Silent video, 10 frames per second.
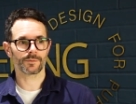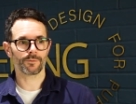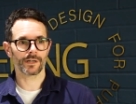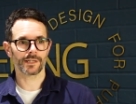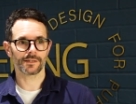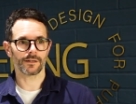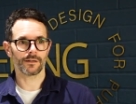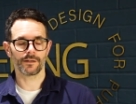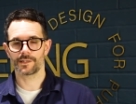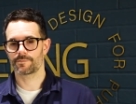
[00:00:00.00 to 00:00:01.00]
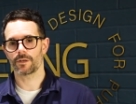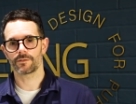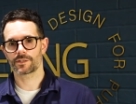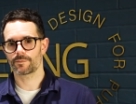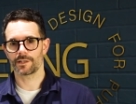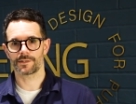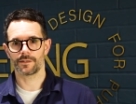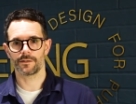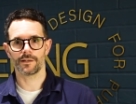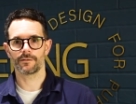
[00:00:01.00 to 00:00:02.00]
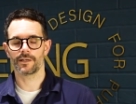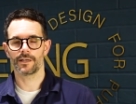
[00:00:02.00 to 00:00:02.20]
springs are, as most springs are,